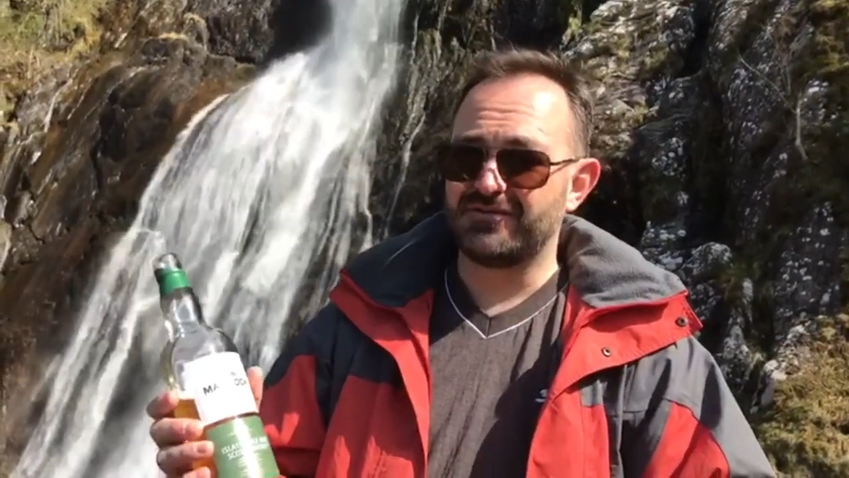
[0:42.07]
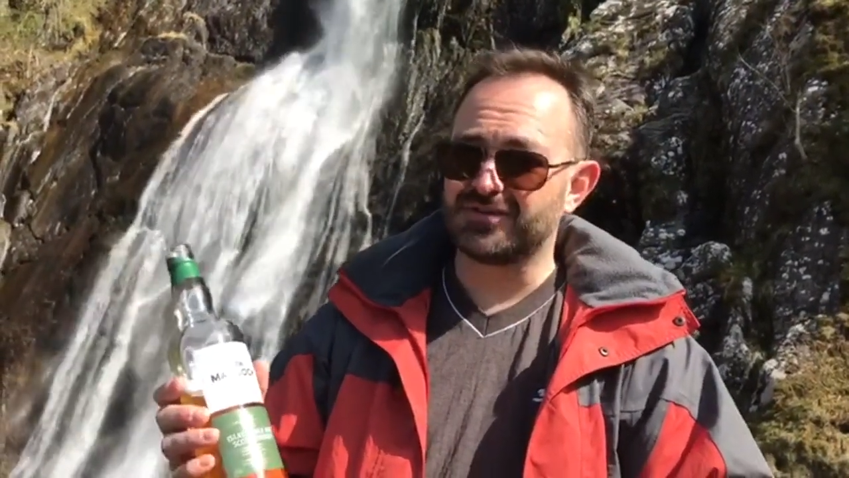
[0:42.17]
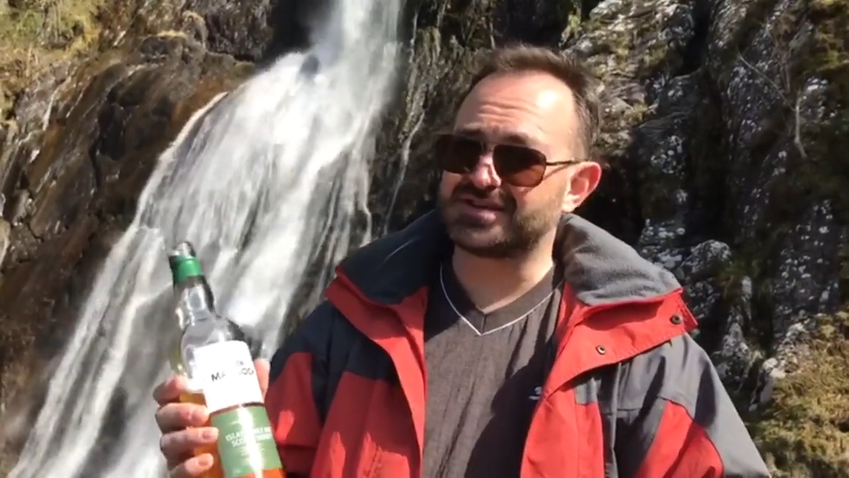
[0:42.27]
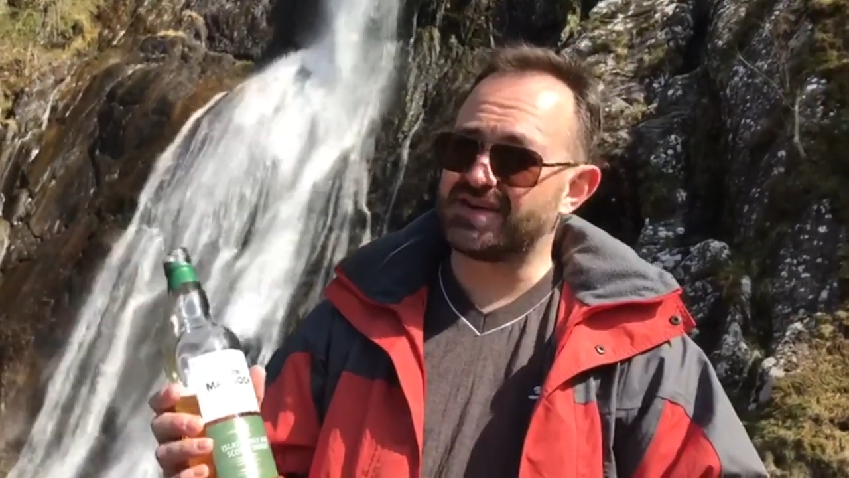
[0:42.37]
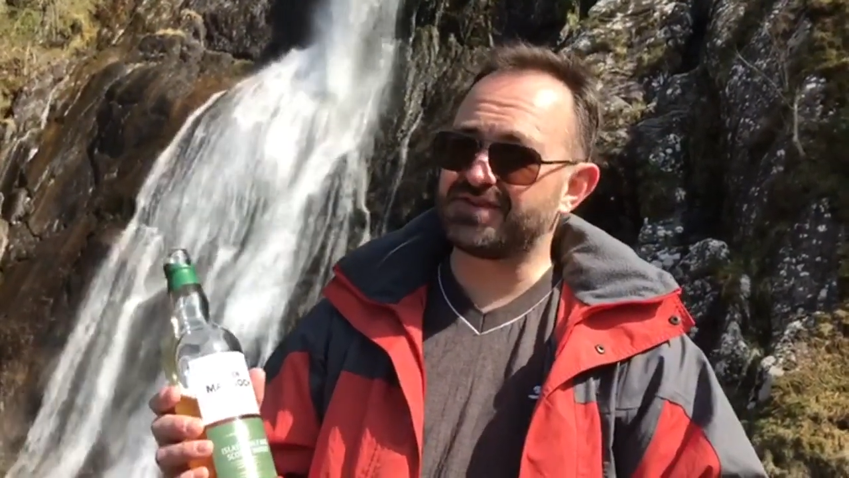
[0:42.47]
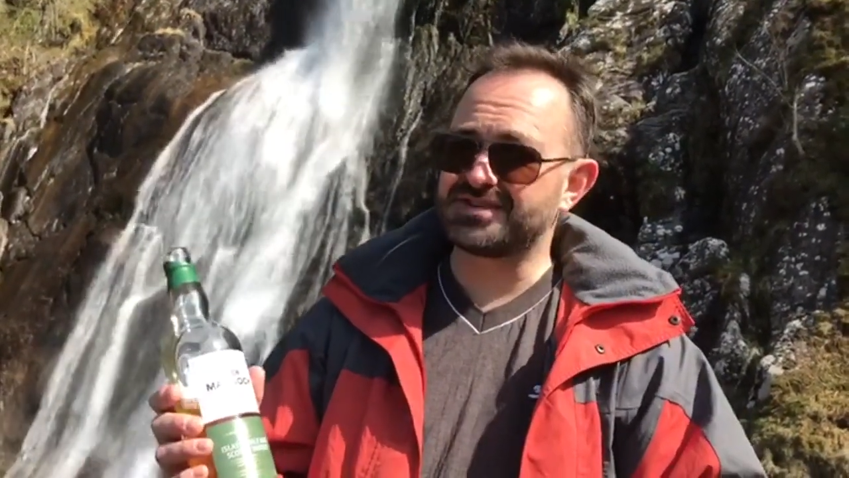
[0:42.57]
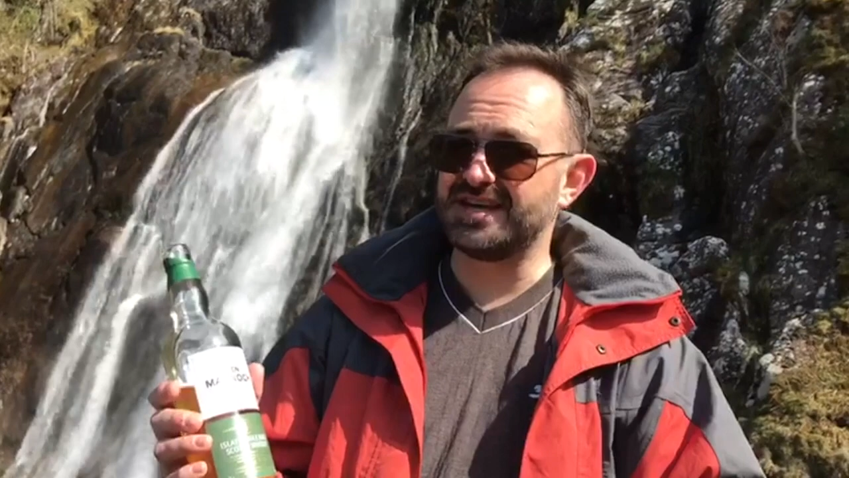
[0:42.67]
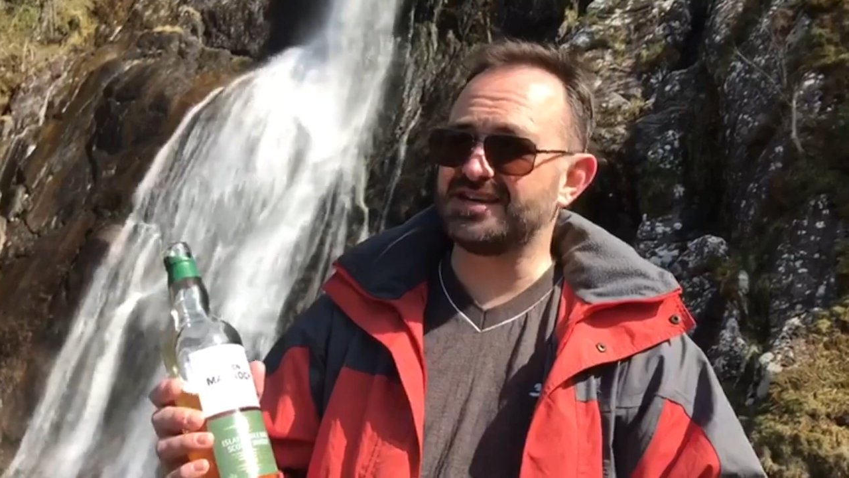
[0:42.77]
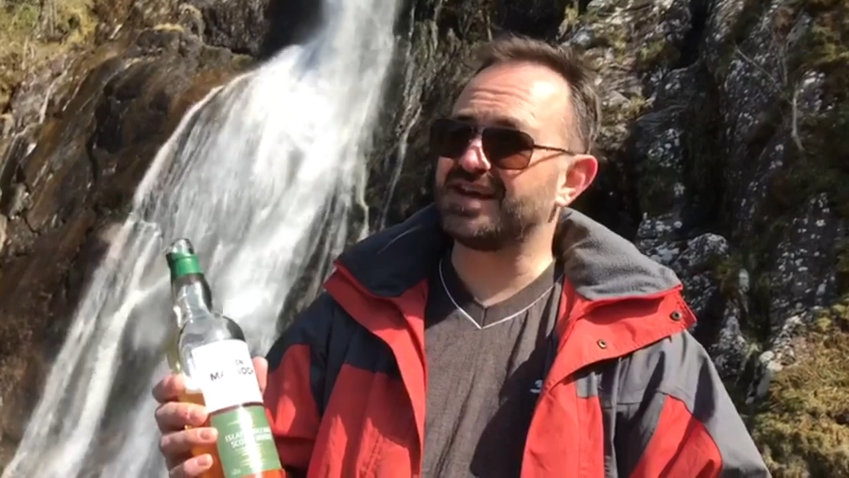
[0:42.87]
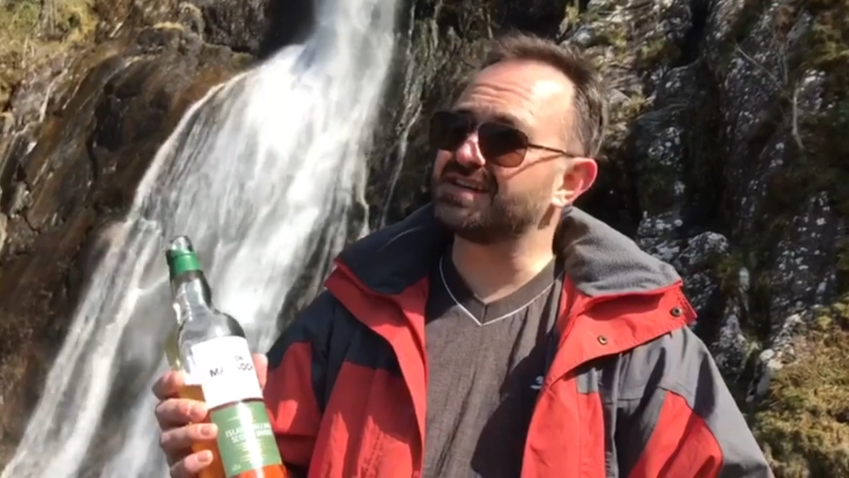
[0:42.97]
for
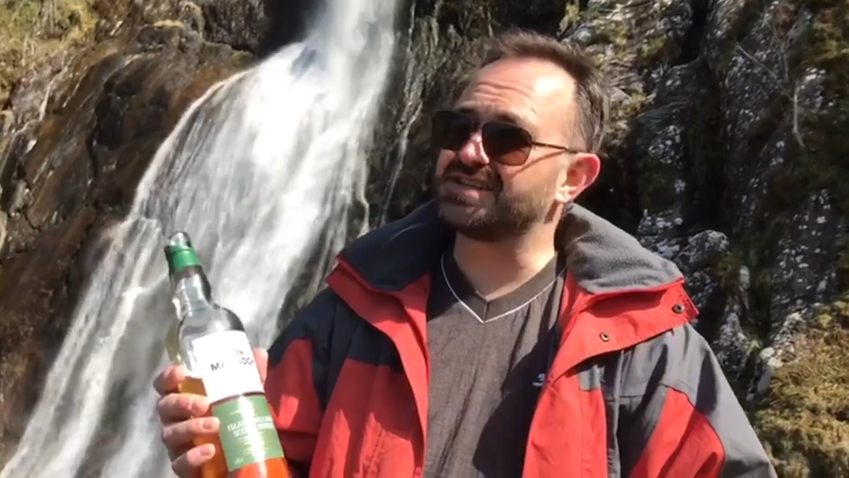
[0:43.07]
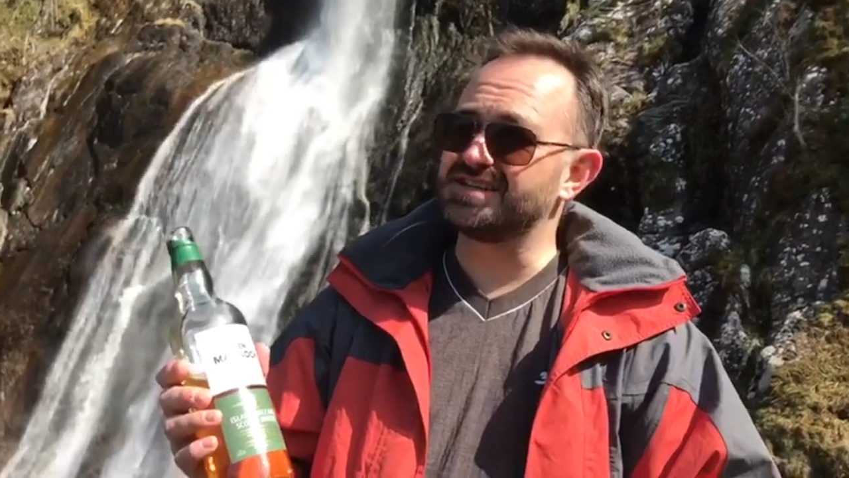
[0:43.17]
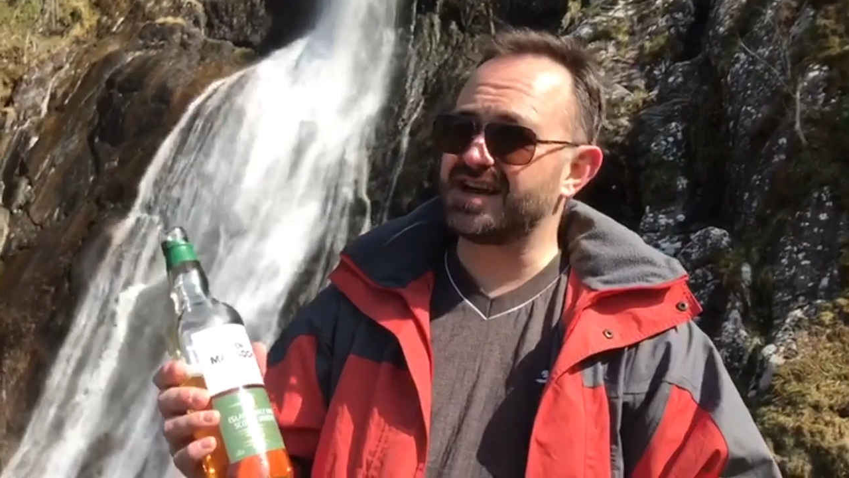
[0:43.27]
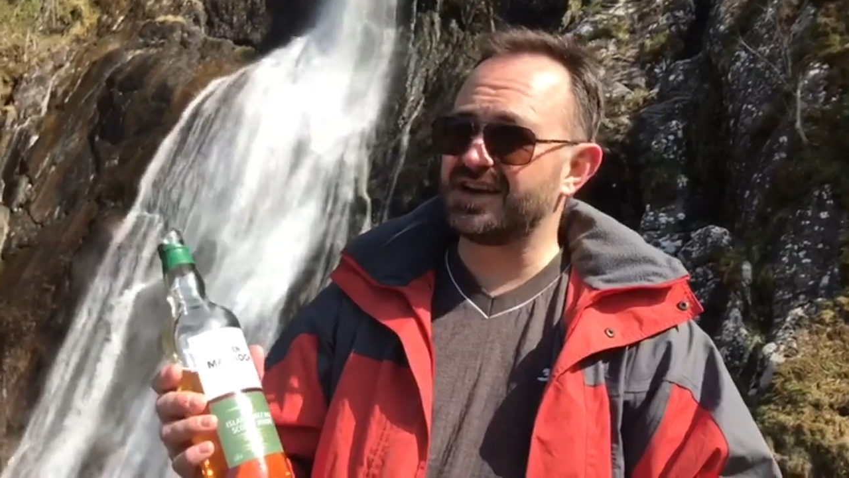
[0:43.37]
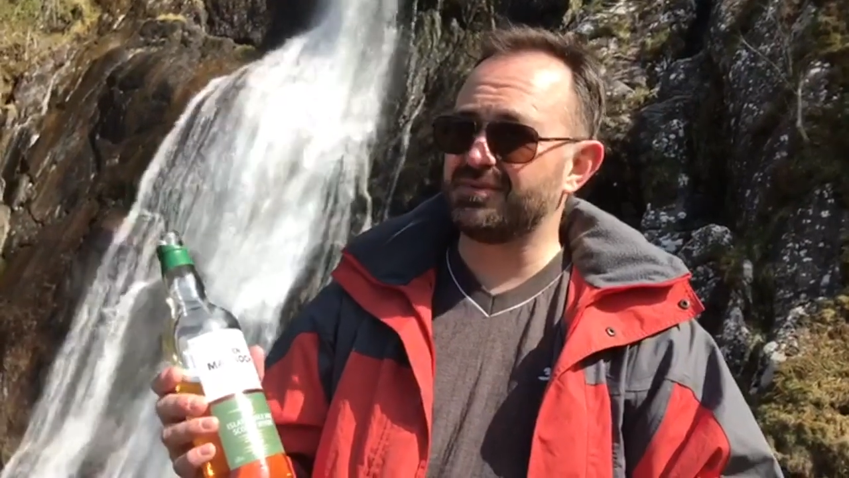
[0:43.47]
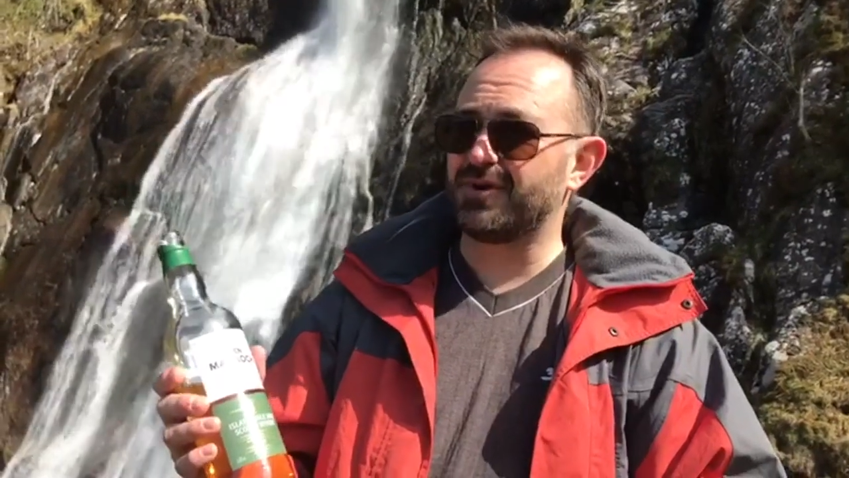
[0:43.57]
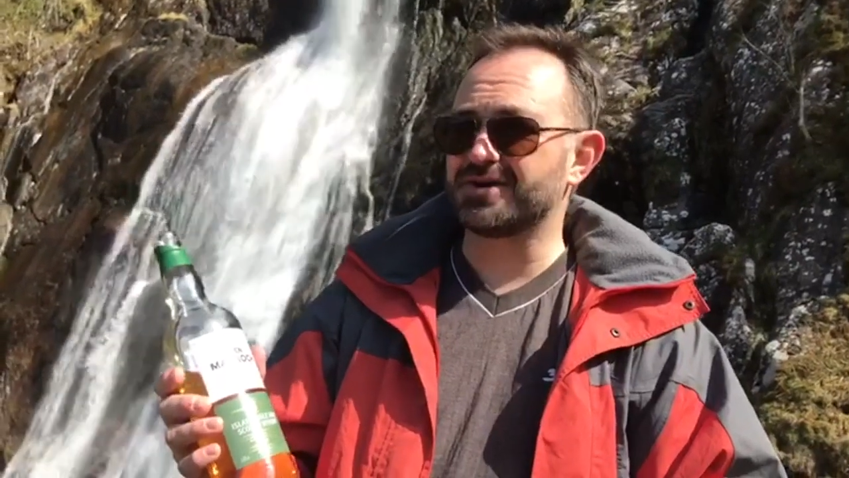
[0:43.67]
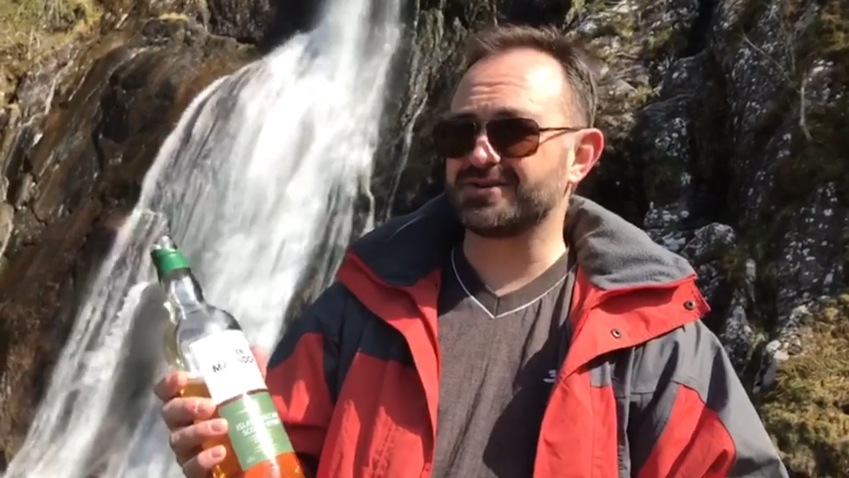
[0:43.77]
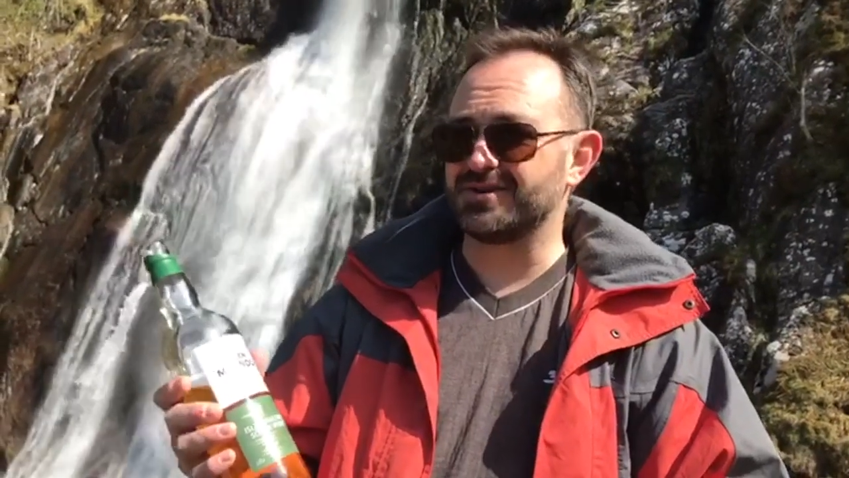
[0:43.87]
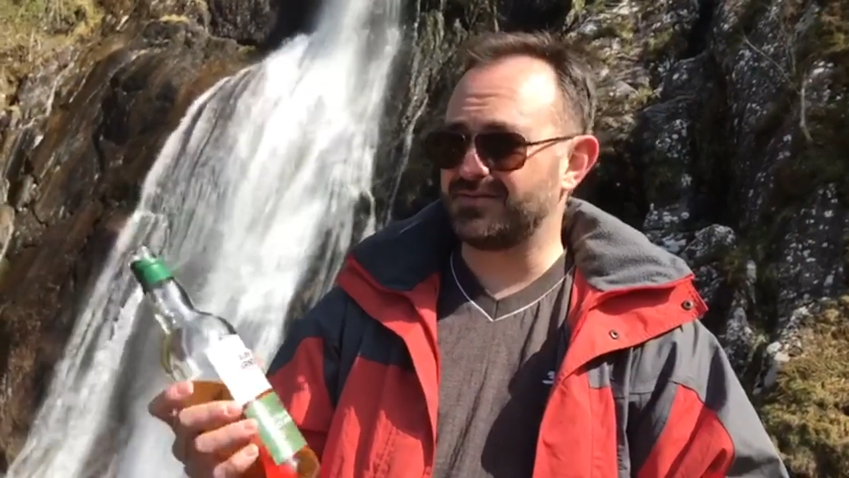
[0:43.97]
17.99 a
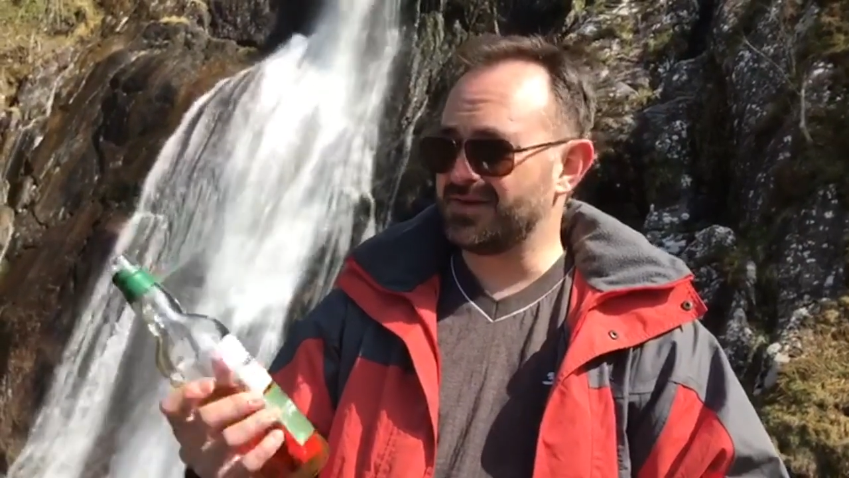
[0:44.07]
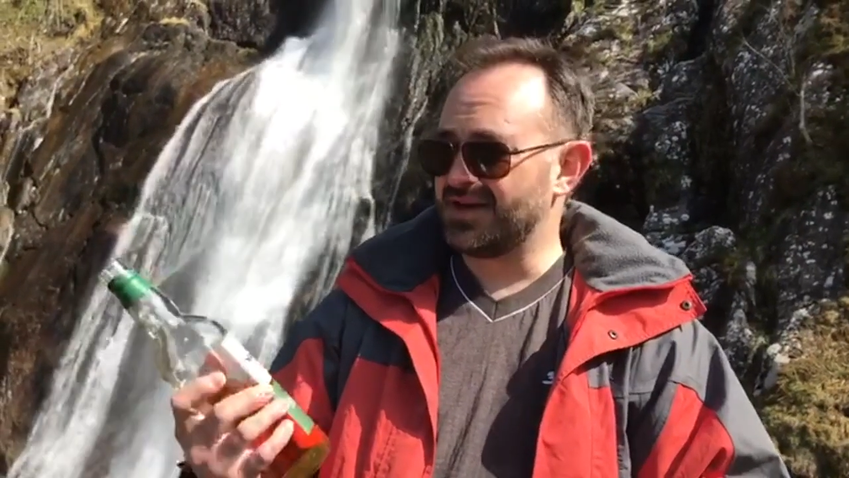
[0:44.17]
bottle,